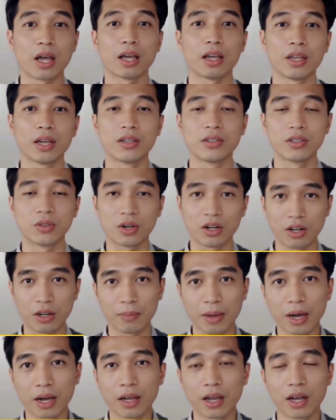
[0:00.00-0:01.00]
Now let's talk
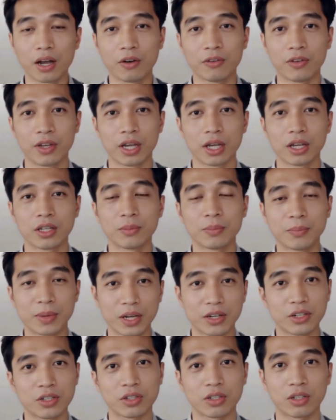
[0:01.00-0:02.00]
about healthcare
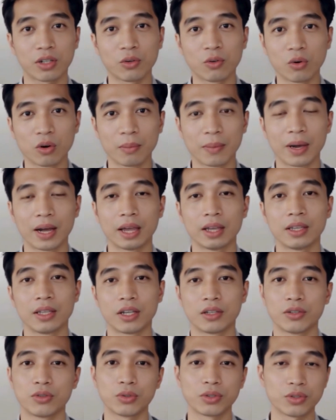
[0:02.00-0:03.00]
expansion that caught my
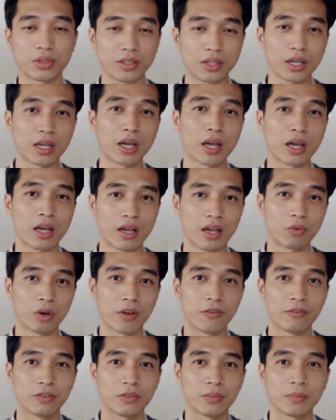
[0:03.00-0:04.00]
attention.
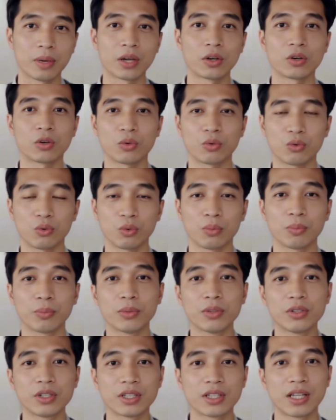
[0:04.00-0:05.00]
Raffles Medical
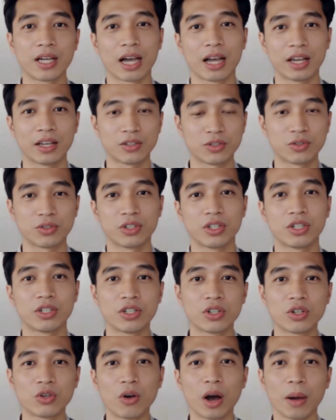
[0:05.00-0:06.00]
Group just signed a
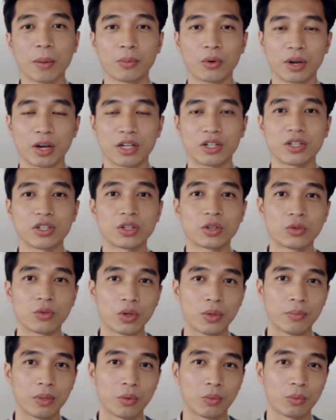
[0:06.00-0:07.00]
strategic cooperation
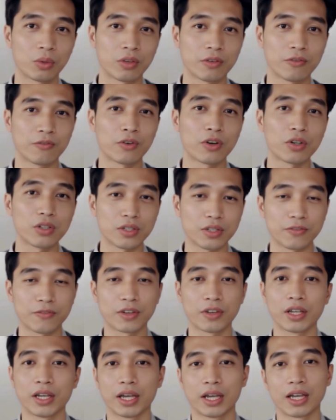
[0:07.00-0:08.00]
agreement with the first
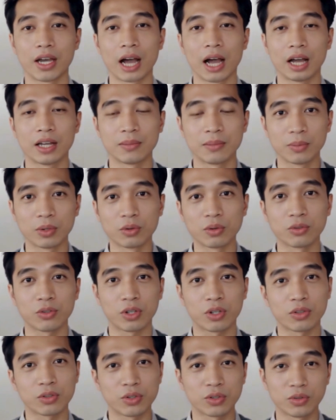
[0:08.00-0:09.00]
affiliated hospital of
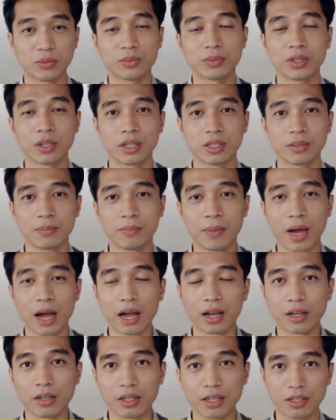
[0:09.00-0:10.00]
Chongqing
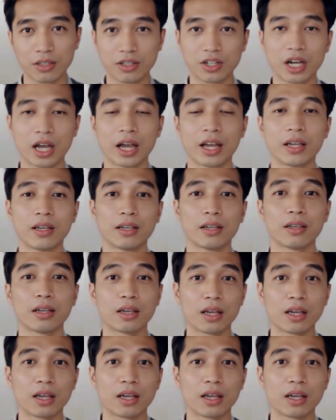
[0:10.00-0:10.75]
Municipality in China.